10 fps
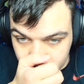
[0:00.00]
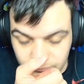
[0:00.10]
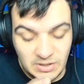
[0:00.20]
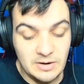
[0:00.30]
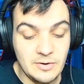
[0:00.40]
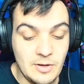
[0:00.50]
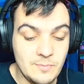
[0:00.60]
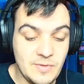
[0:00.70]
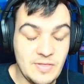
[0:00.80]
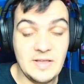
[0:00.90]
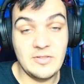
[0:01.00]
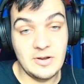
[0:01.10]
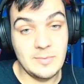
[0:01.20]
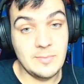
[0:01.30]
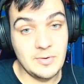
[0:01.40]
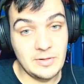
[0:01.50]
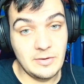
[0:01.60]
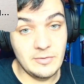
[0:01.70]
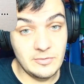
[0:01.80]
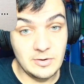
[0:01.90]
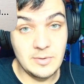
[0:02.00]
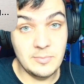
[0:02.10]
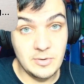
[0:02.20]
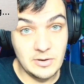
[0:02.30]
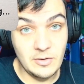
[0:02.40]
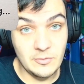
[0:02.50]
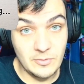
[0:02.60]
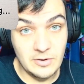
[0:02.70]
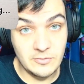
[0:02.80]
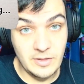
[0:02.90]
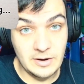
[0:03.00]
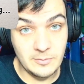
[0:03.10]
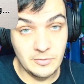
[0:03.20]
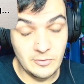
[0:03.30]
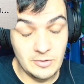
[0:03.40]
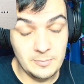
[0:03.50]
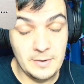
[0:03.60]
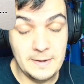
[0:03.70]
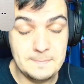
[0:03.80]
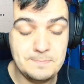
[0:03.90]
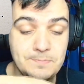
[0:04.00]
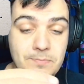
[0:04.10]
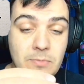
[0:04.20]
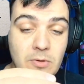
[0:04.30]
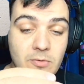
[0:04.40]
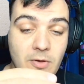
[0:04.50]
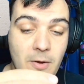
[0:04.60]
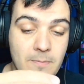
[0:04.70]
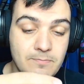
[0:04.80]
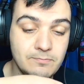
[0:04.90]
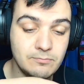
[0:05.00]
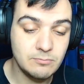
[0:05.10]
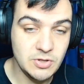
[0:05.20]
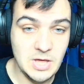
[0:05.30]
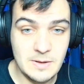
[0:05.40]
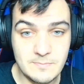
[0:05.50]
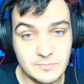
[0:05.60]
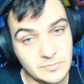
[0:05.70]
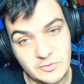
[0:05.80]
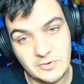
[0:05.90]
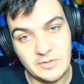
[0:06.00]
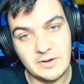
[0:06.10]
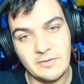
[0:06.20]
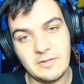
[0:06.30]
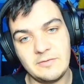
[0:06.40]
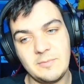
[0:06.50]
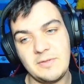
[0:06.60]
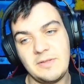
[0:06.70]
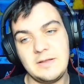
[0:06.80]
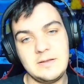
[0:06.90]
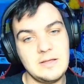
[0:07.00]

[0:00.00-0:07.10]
I don't know. I think it's going to be pretty close. It's going to be a pretty close race for that number 3 spot. So, but yeah, there's nothing else left to be said.